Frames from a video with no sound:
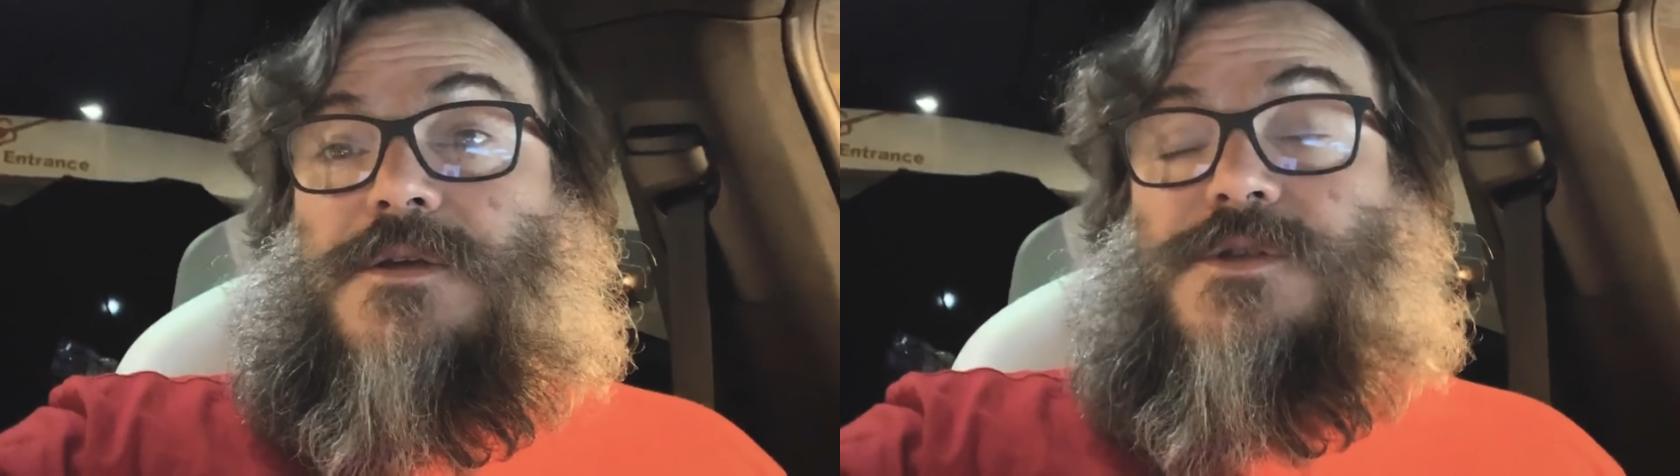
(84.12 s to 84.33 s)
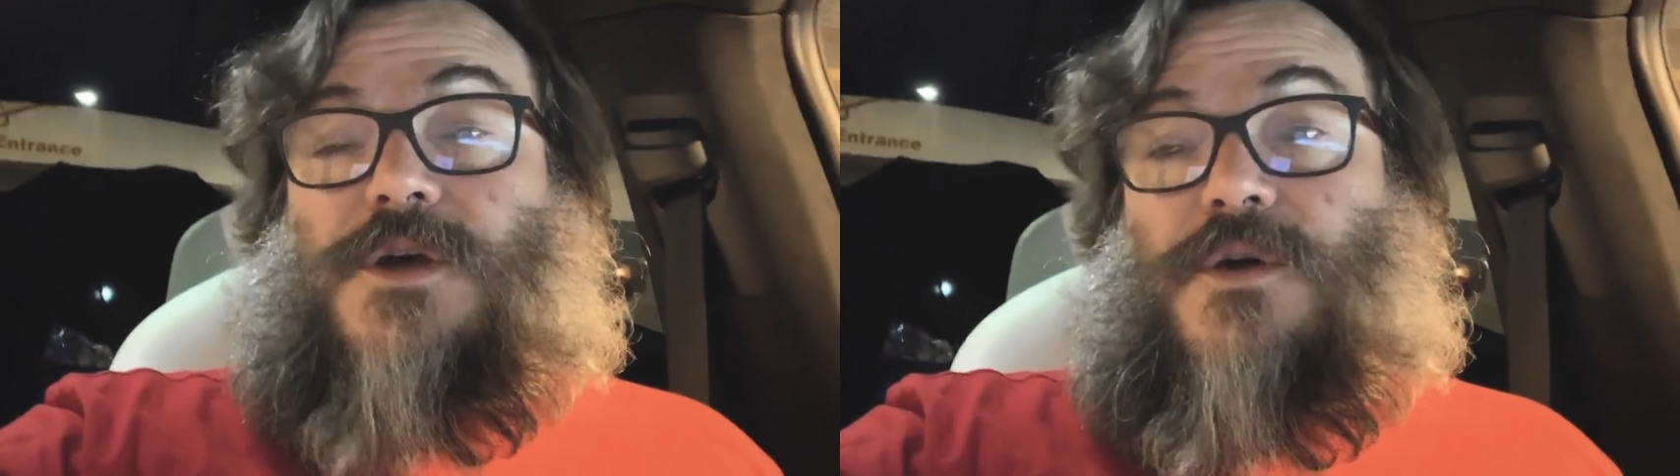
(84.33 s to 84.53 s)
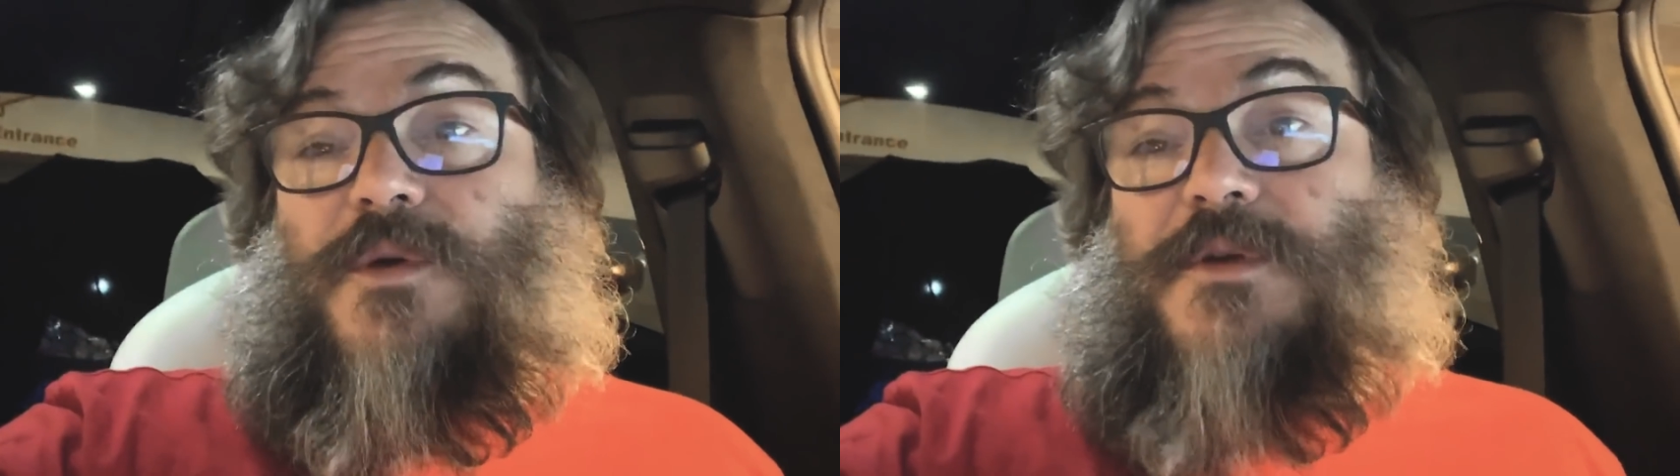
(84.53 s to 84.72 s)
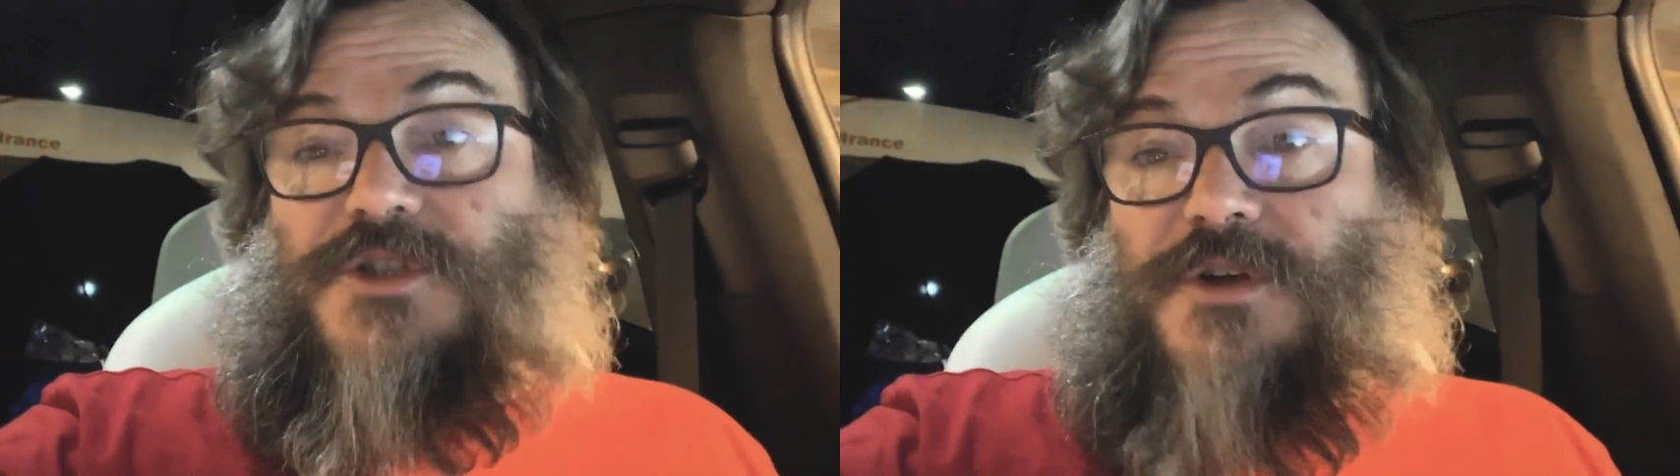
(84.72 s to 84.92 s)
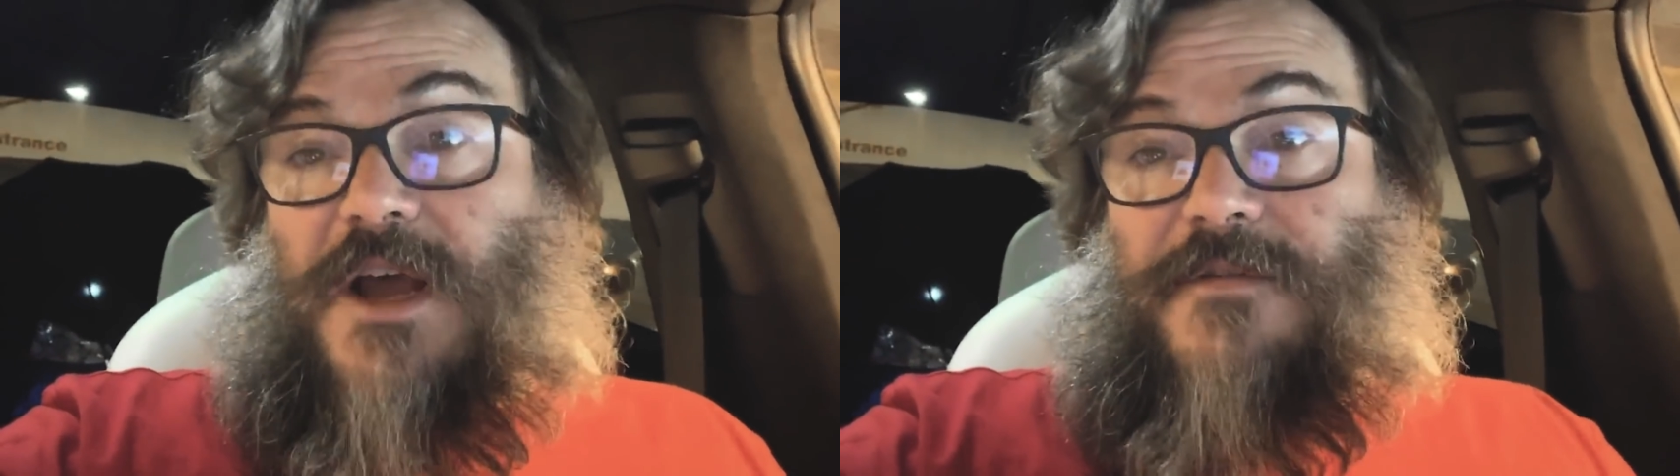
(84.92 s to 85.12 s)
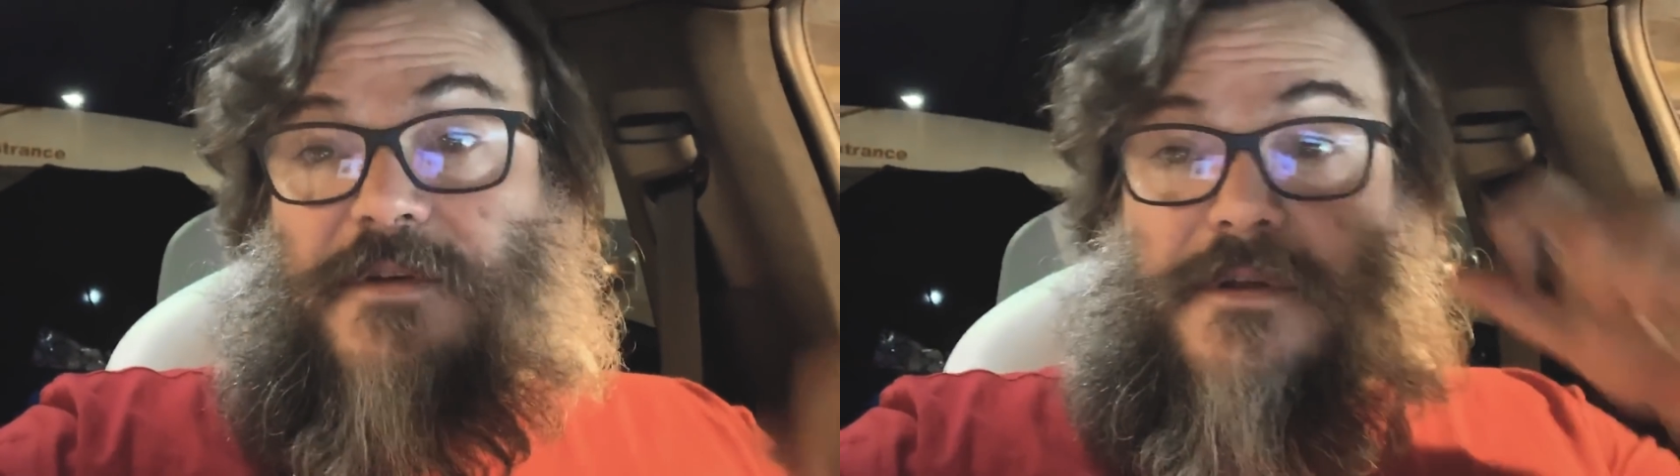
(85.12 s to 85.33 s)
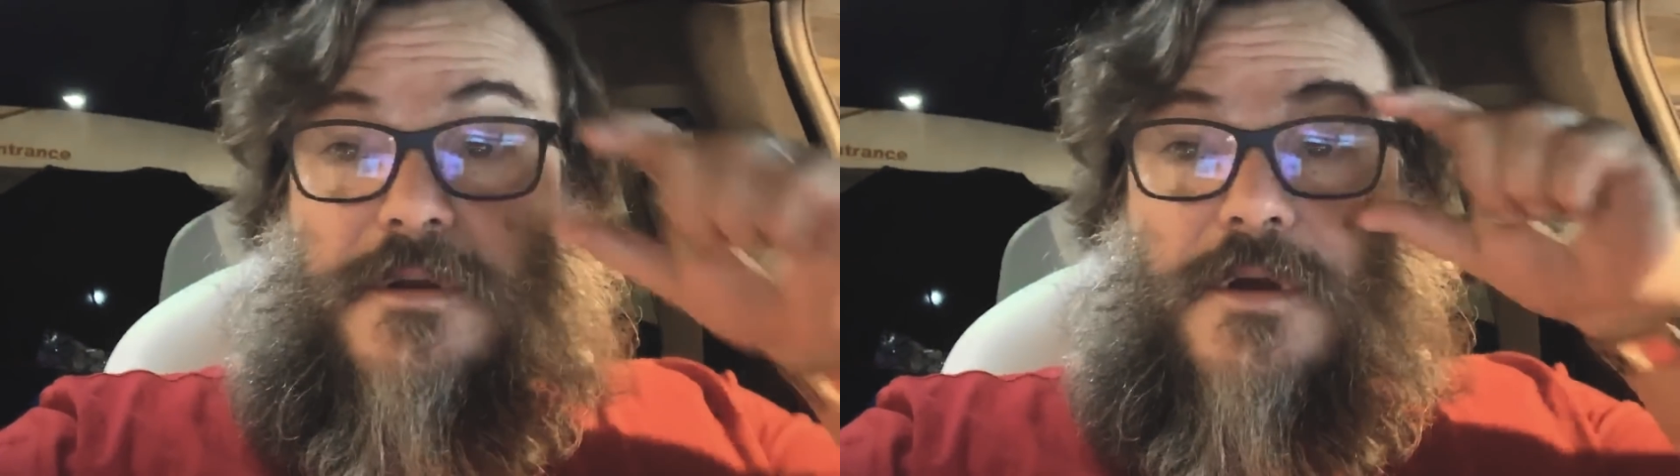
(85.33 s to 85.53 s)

so we've been driving